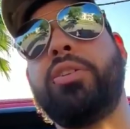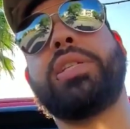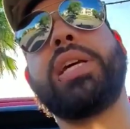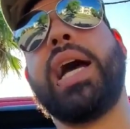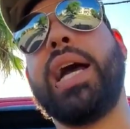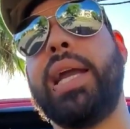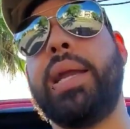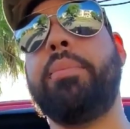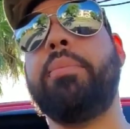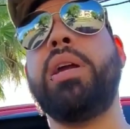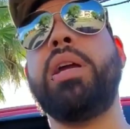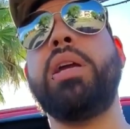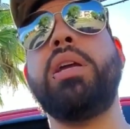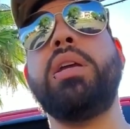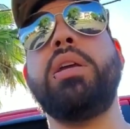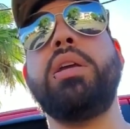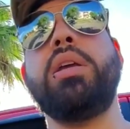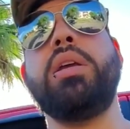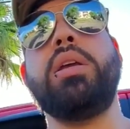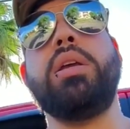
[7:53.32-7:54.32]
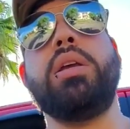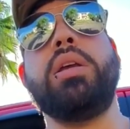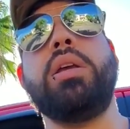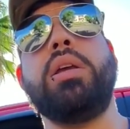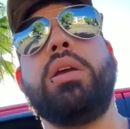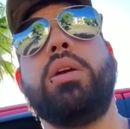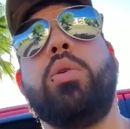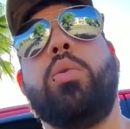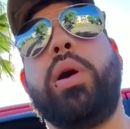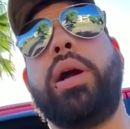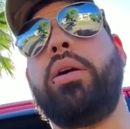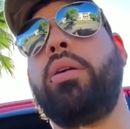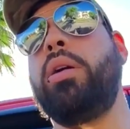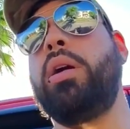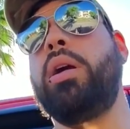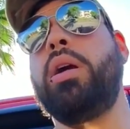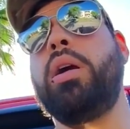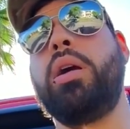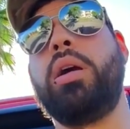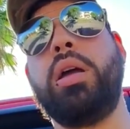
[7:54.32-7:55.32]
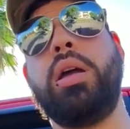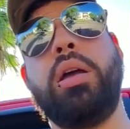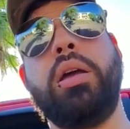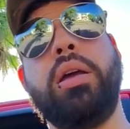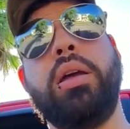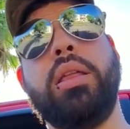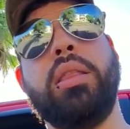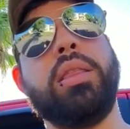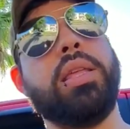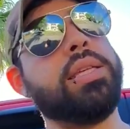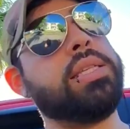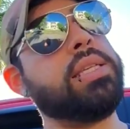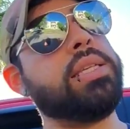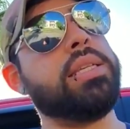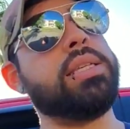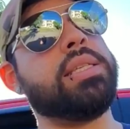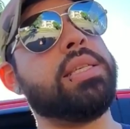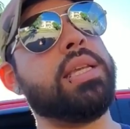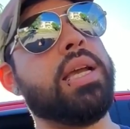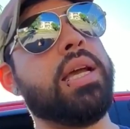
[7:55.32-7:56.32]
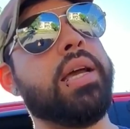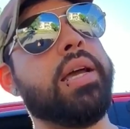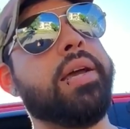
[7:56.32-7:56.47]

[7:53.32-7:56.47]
your time. Well, this is